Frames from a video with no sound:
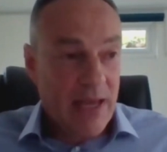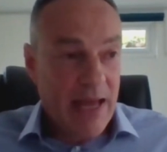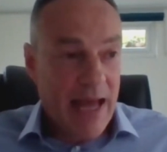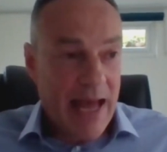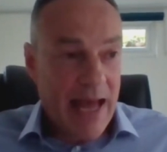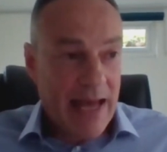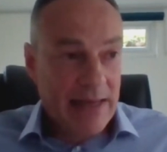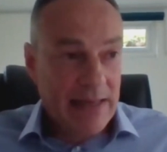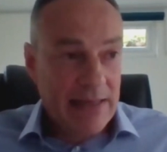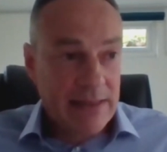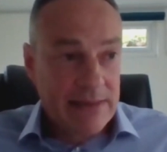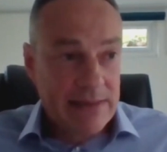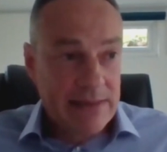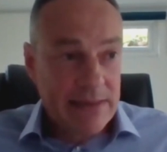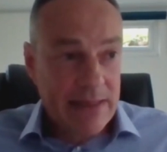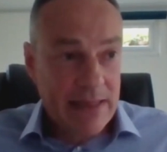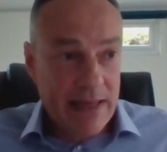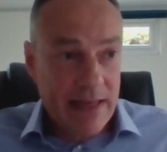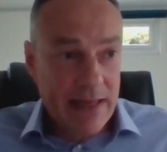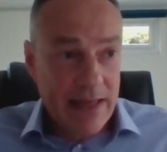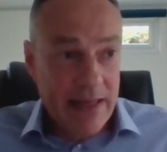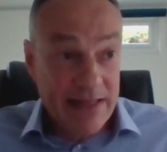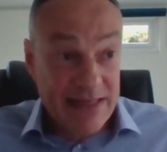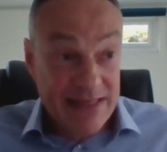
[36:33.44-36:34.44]
and
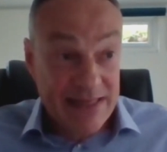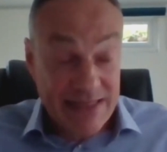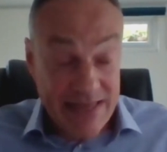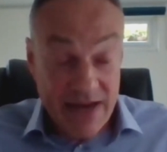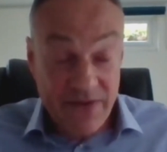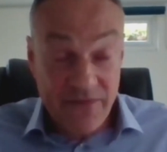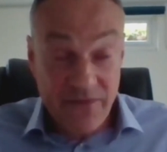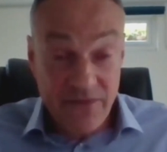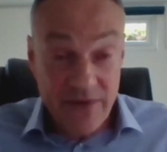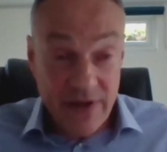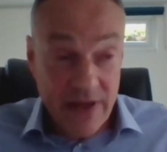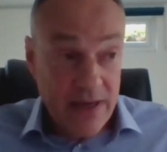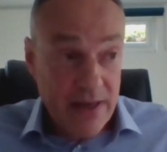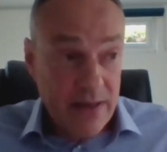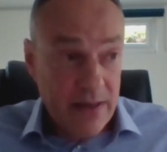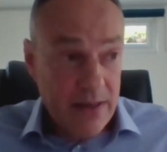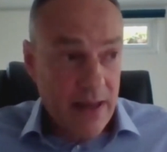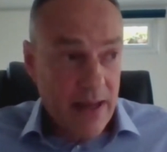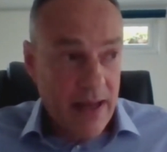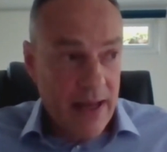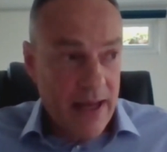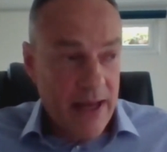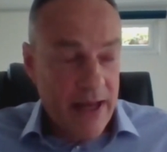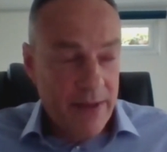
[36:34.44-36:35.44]
safely.
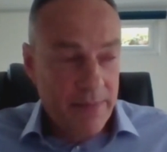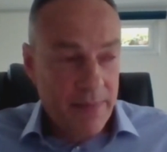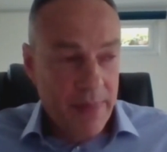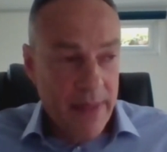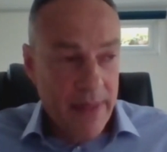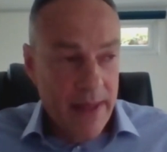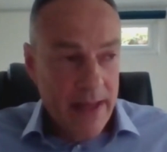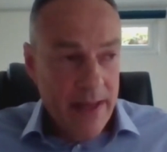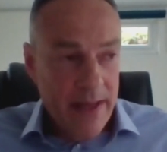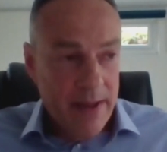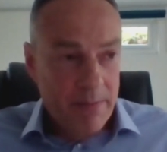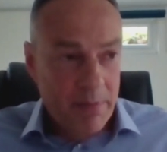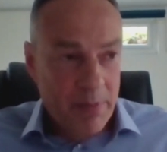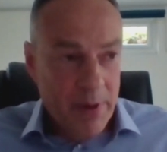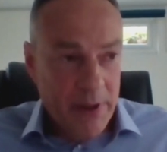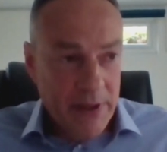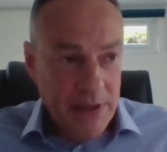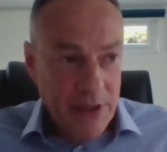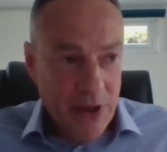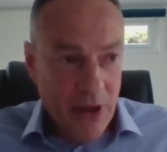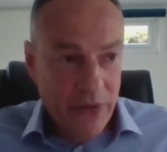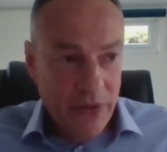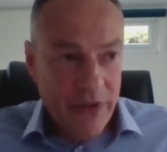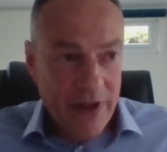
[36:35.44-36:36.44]

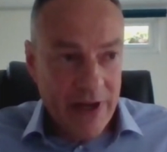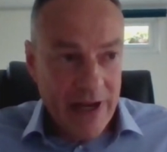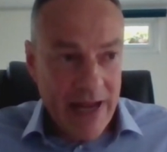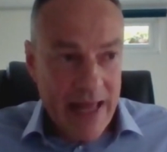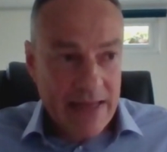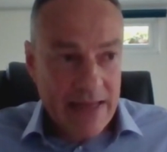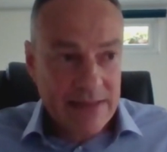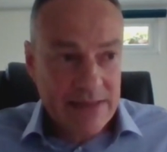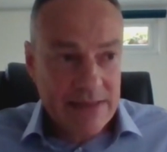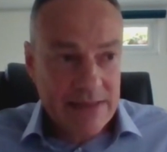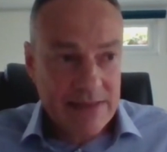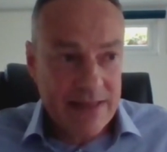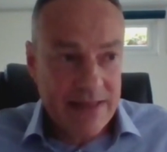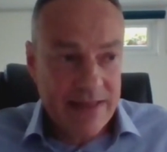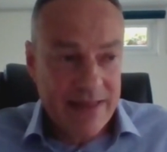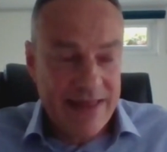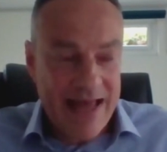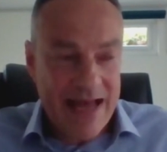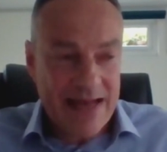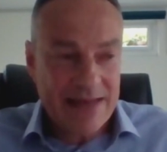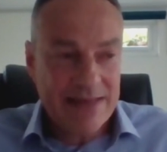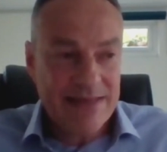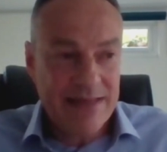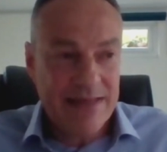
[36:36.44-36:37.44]
But nonetheless,
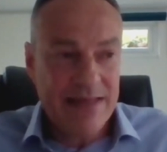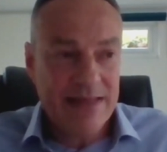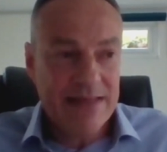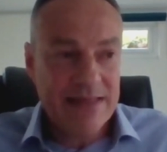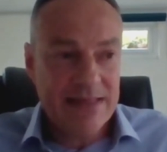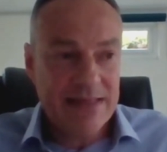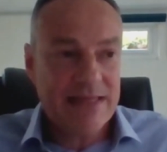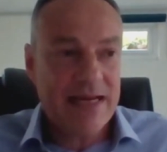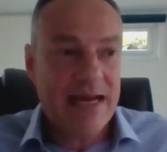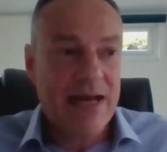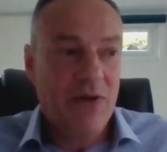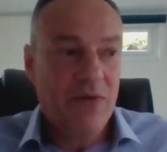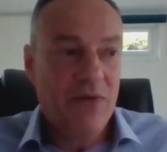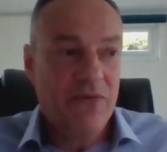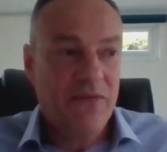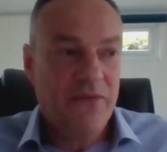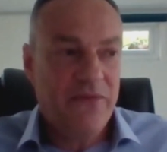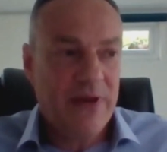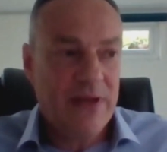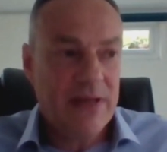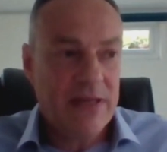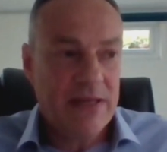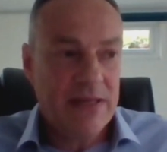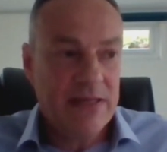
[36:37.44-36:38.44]
that in
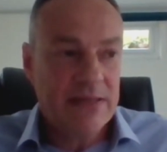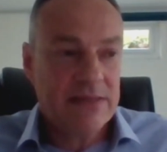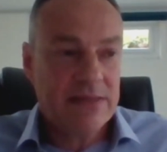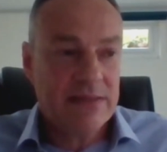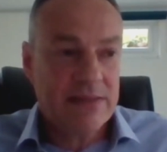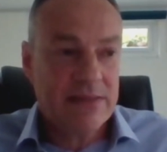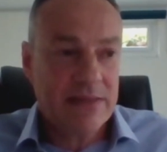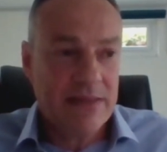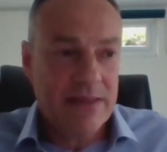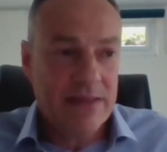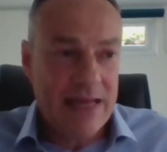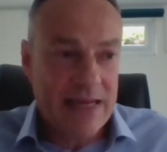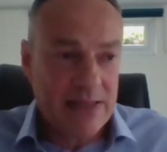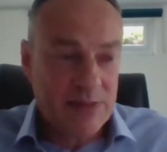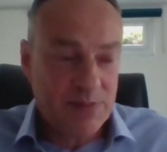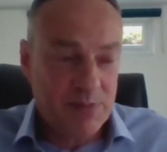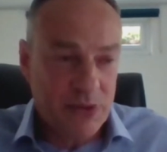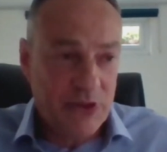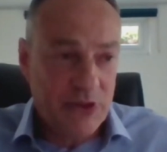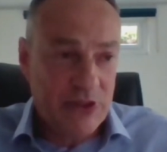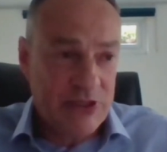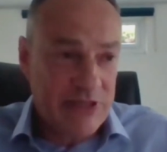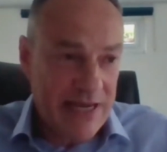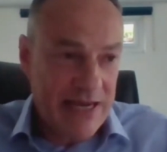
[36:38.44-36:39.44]
itself is the
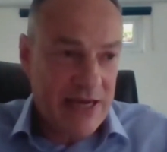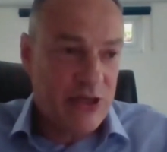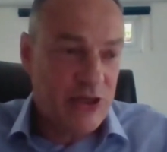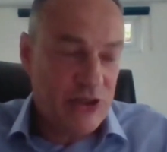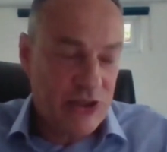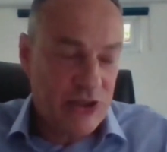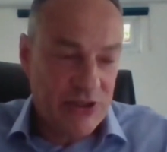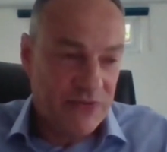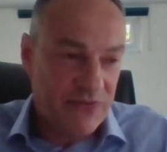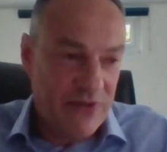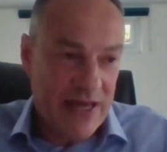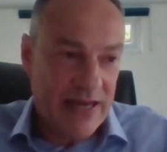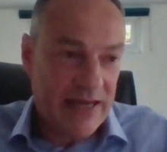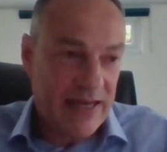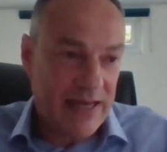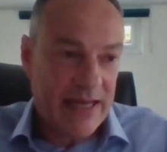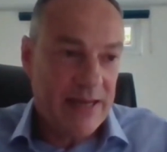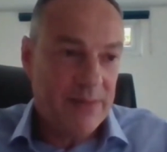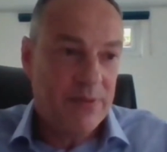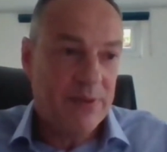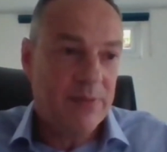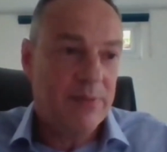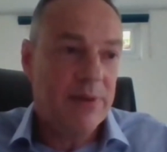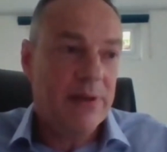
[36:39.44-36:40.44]
exploitation of that
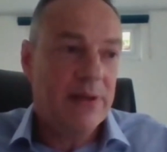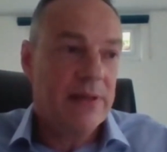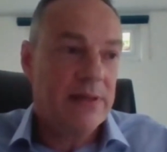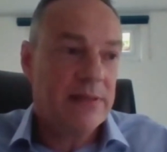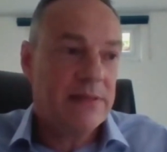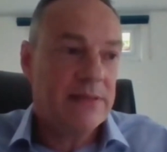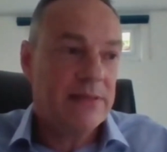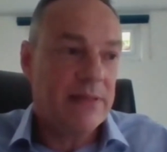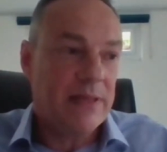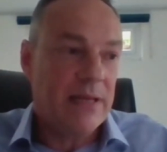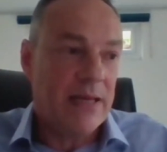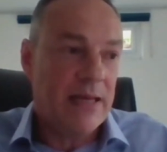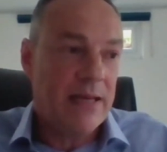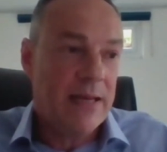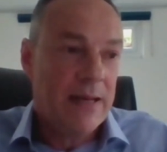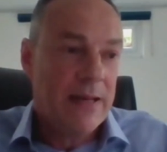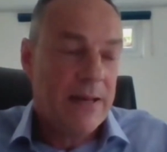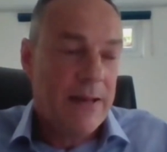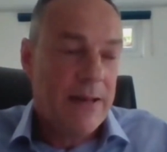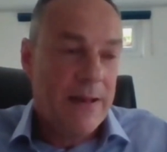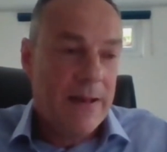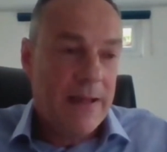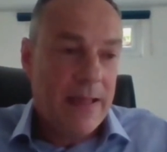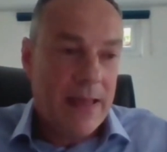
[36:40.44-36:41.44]
capability
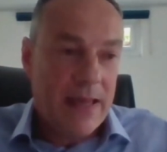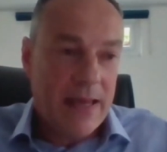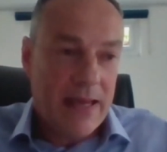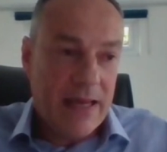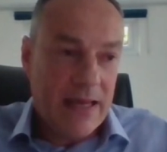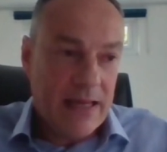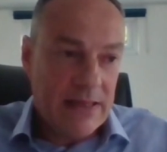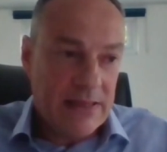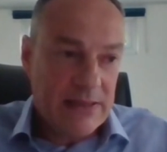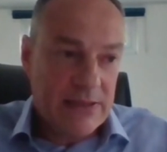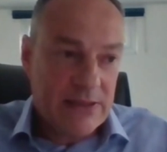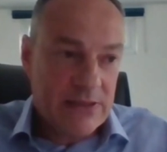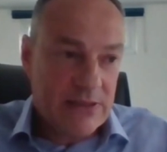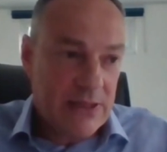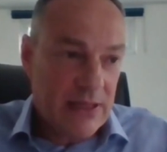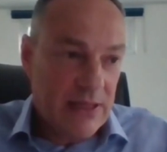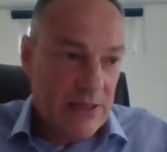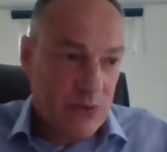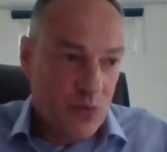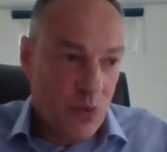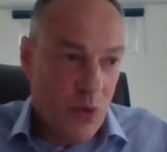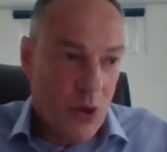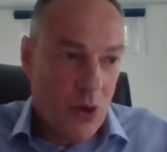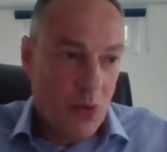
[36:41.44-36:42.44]
is
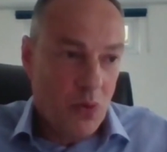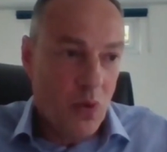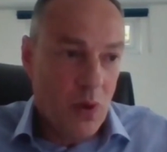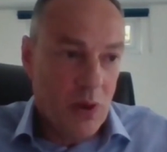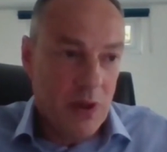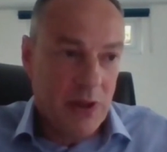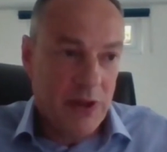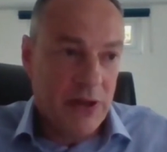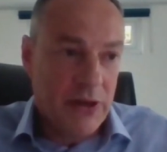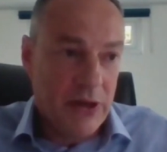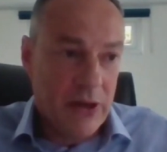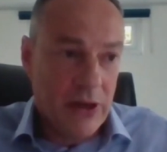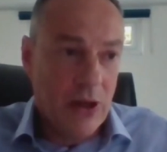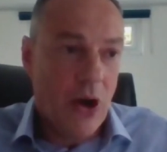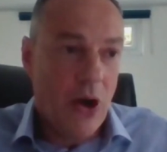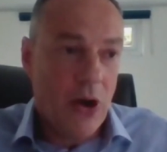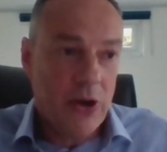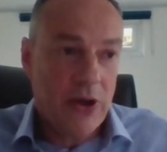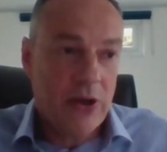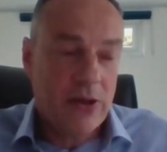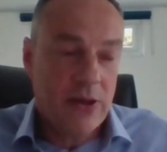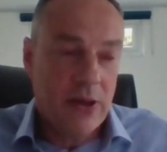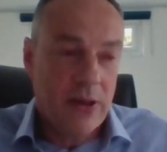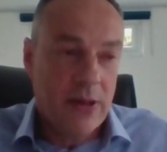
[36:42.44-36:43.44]
what will
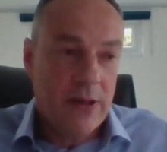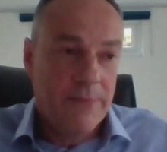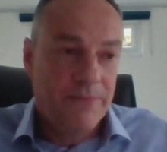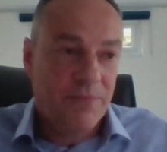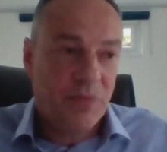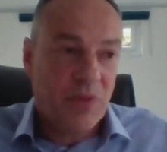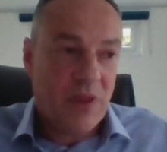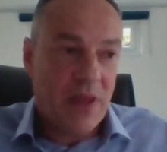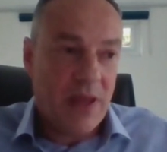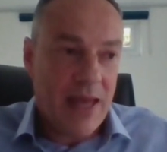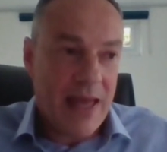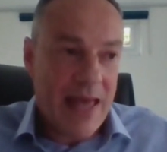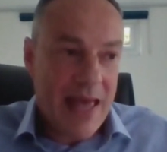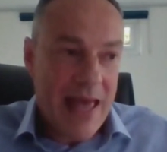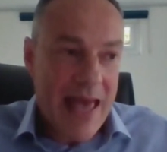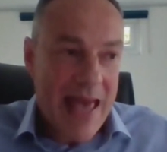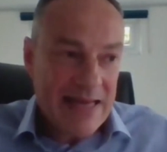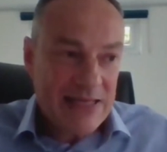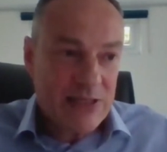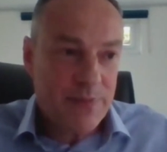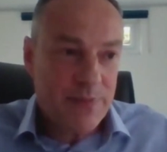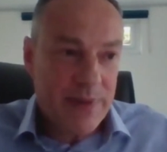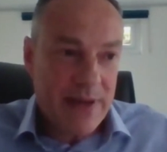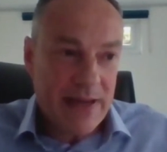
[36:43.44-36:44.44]
unlock
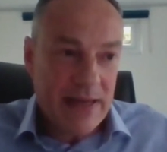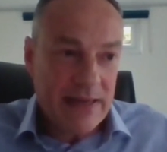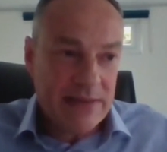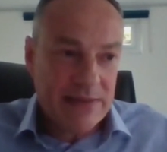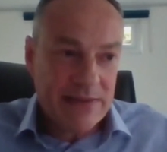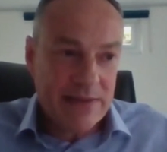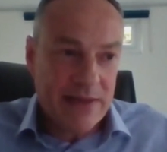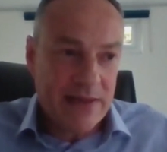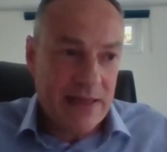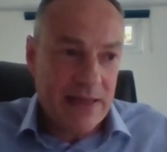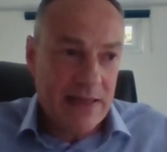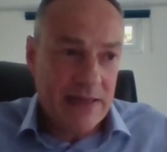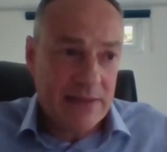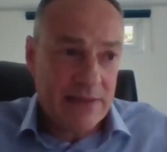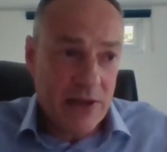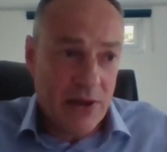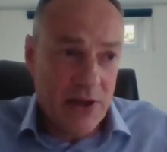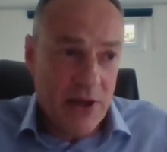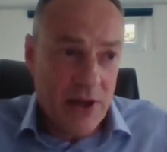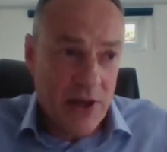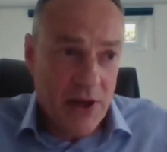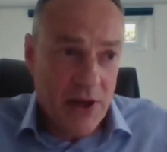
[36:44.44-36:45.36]
airspace that is,